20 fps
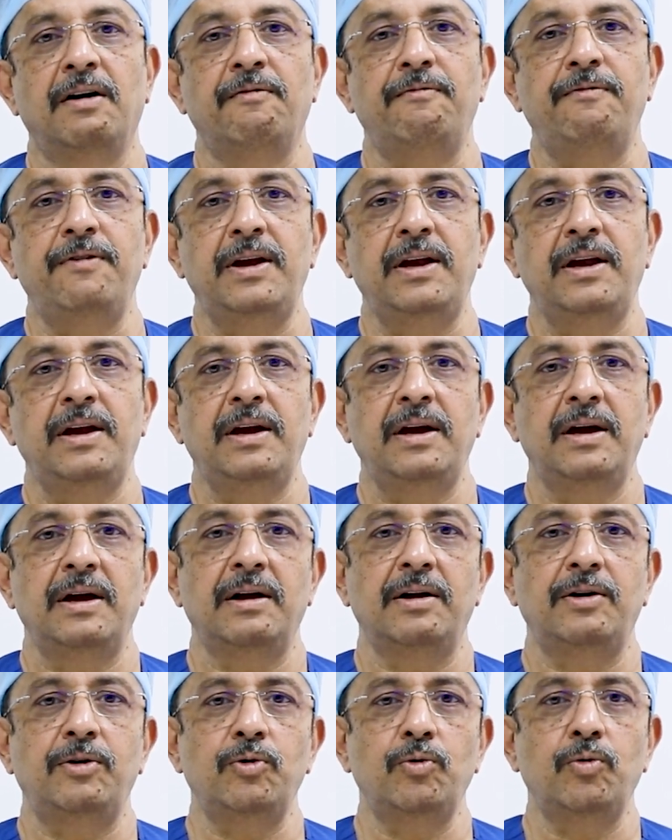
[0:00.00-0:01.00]
We
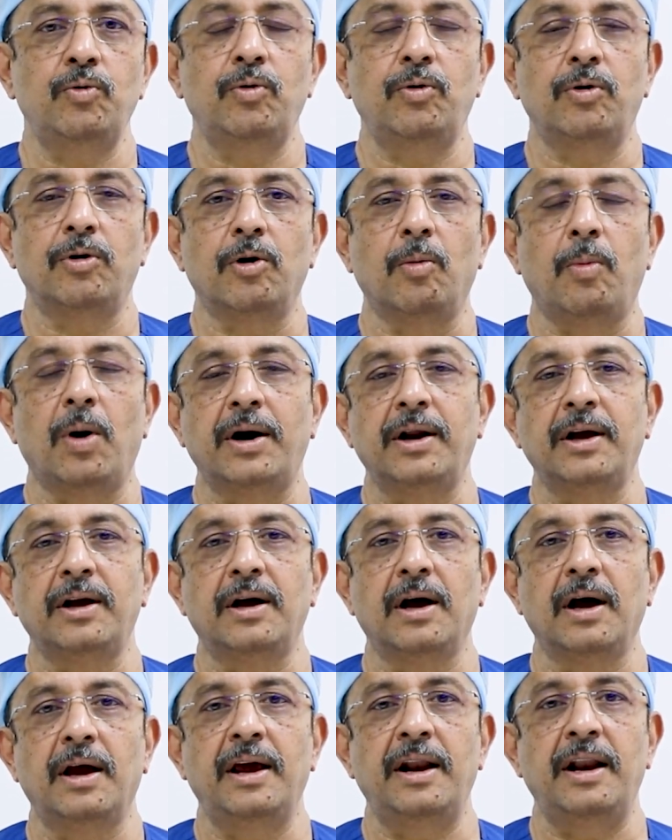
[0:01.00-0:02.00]
do
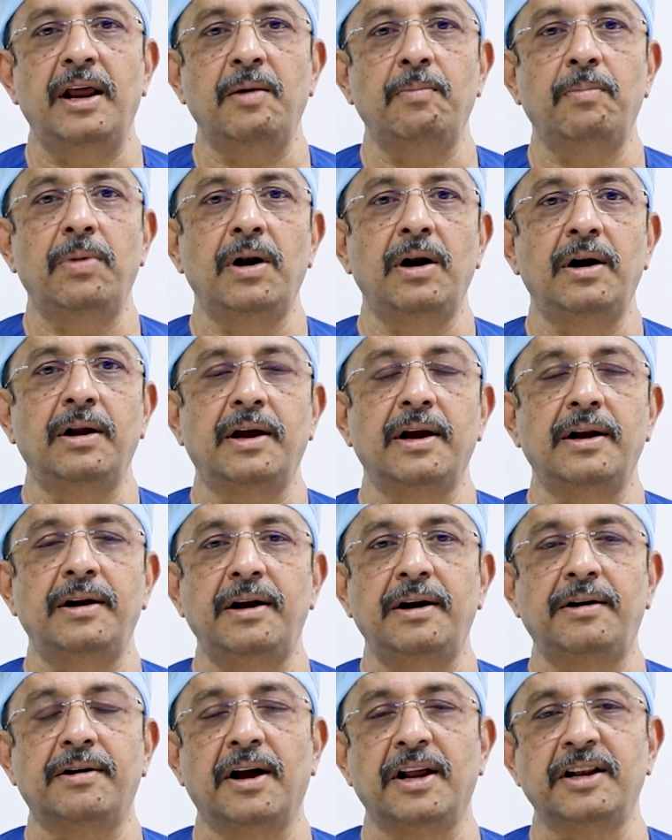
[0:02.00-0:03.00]
robotic-enabled
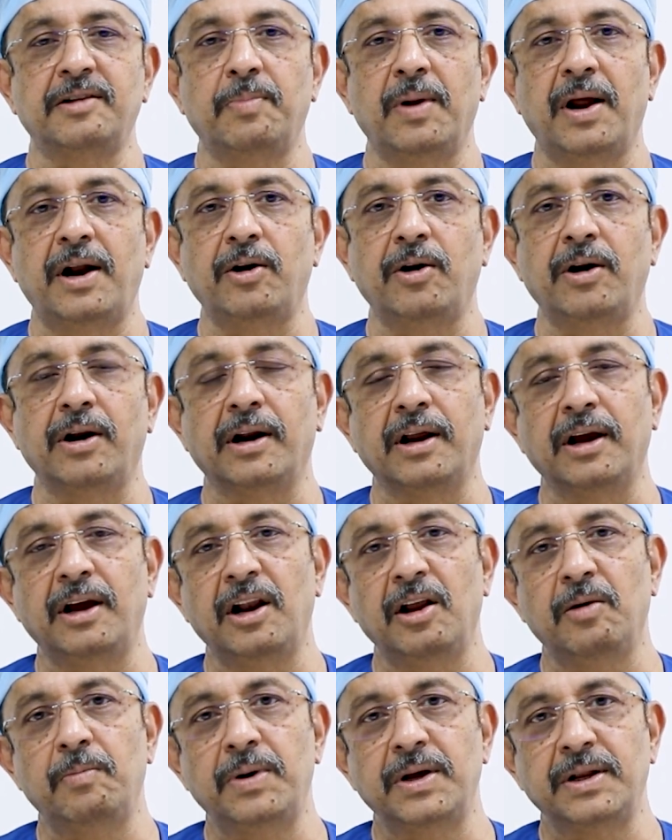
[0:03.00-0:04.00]
kidney transplant on a
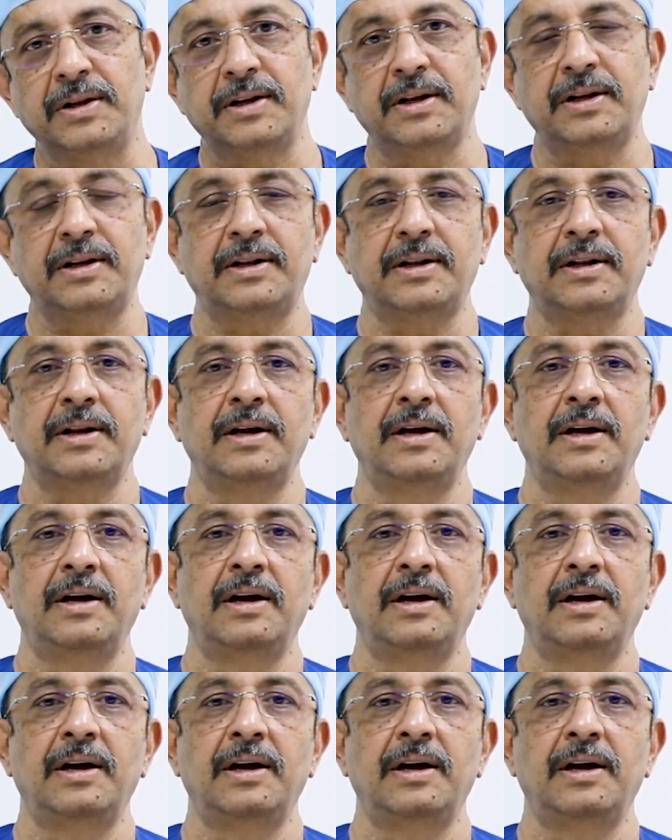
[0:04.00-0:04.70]
regular basis.